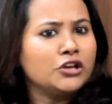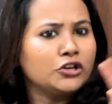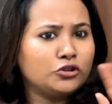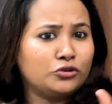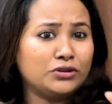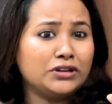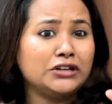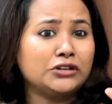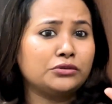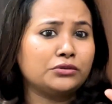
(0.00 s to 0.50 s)
You
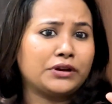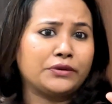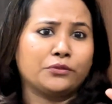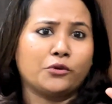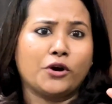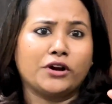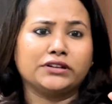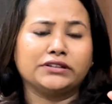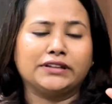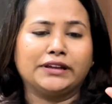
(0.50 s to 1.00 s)
need to
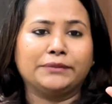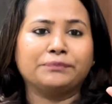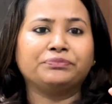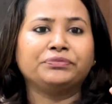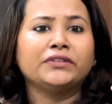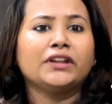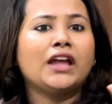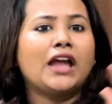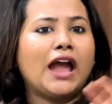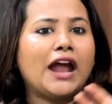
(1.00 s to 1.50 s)
avoid them.
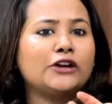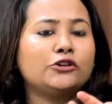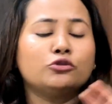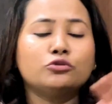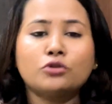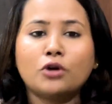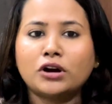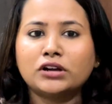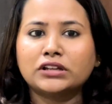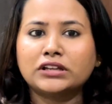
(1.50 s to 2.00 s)
And do
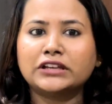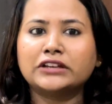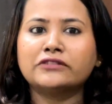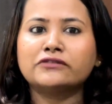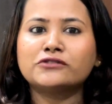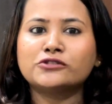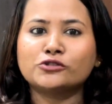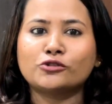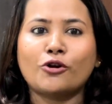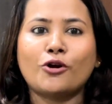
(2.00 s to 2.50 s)
not give
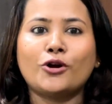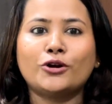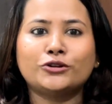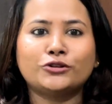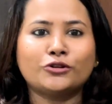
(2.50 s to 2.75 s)
salt